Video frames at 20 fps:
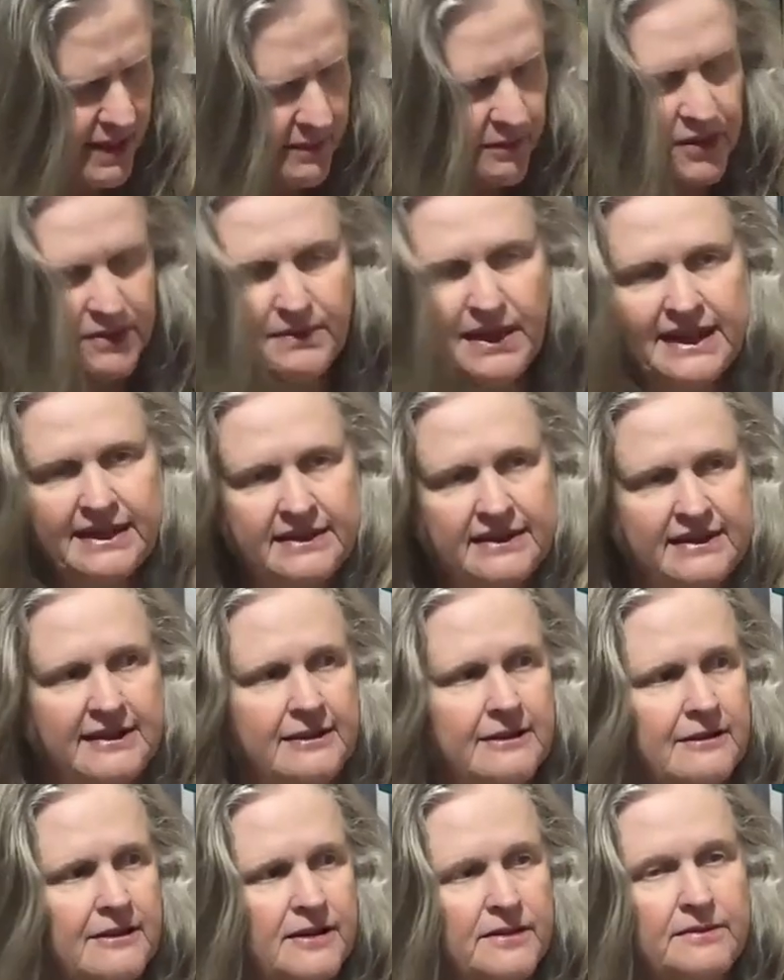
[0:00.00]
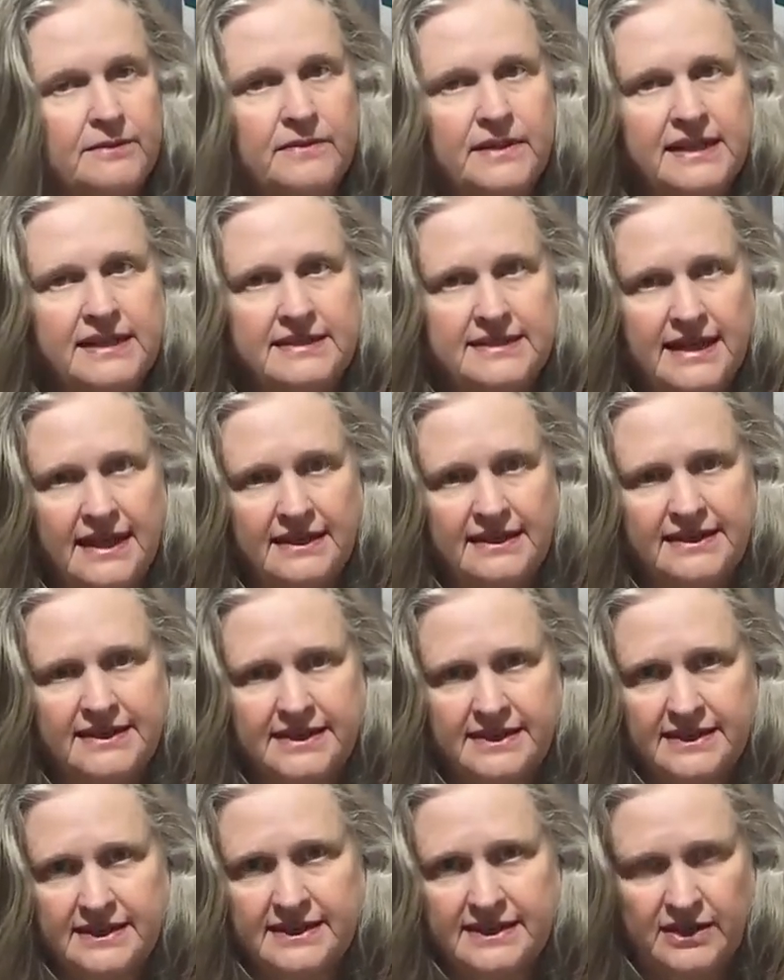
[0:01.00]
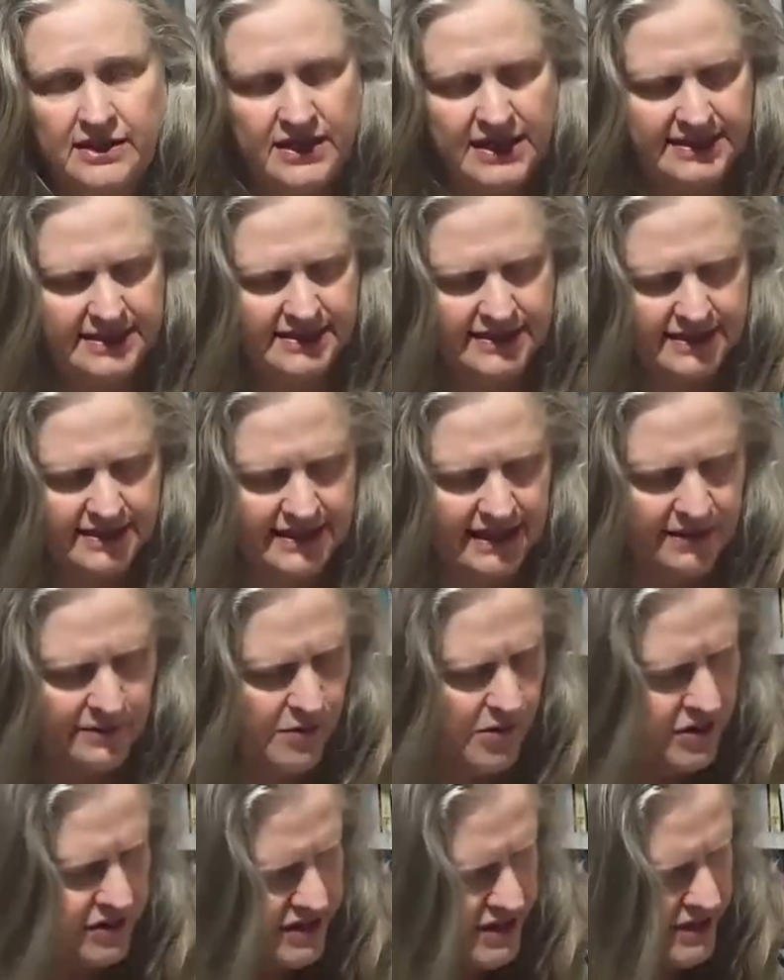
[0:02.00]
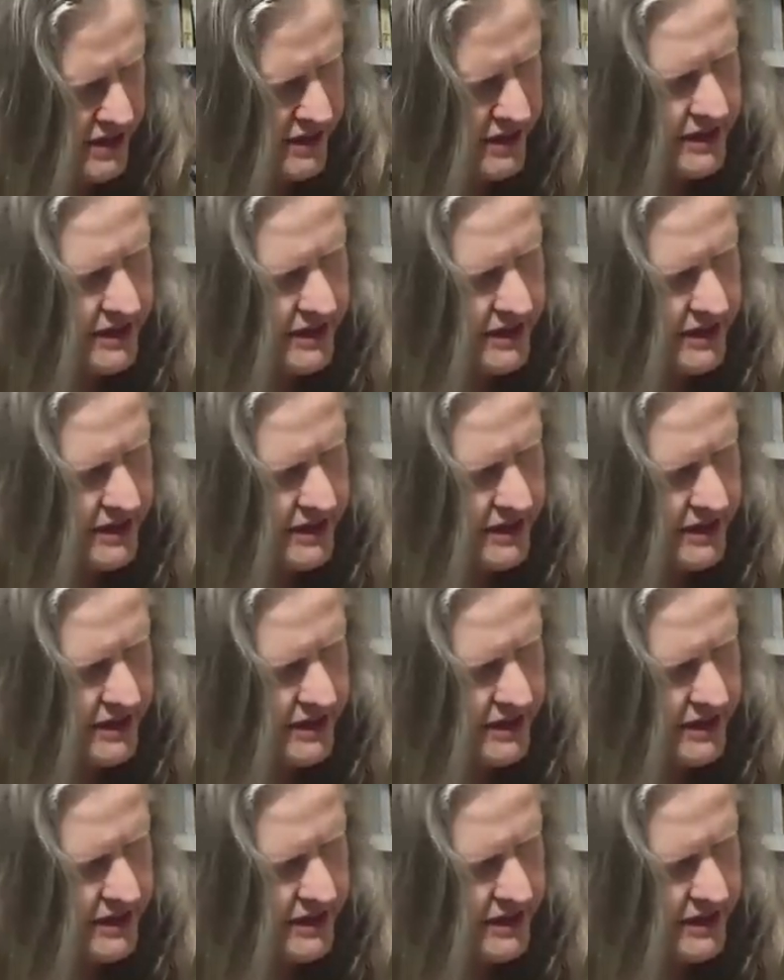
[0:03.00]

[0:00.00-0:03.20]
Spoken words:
We make them exactly to the size that they want and